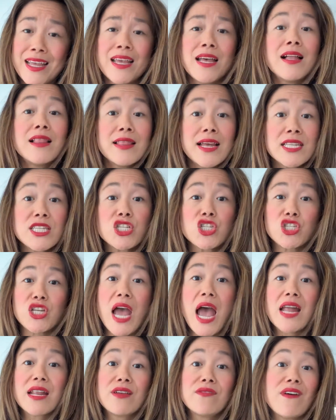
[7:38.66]
Let's
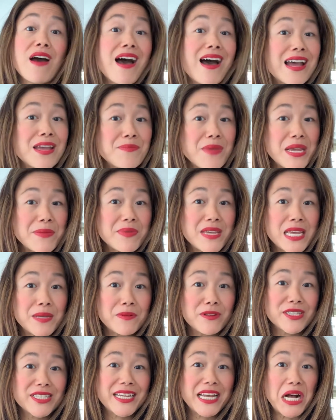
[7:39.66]
chat if I may be
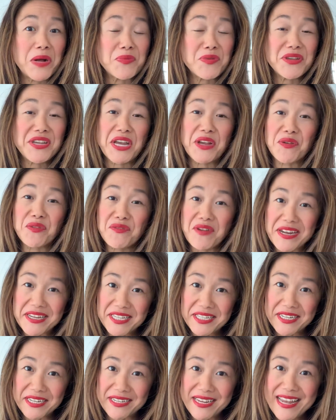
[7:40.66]
able to help you get
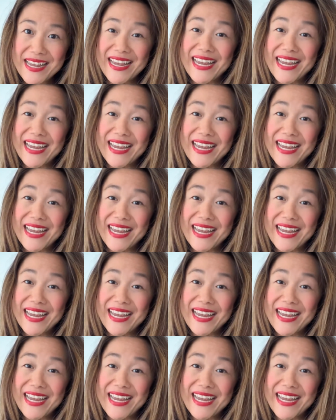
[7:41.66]
rested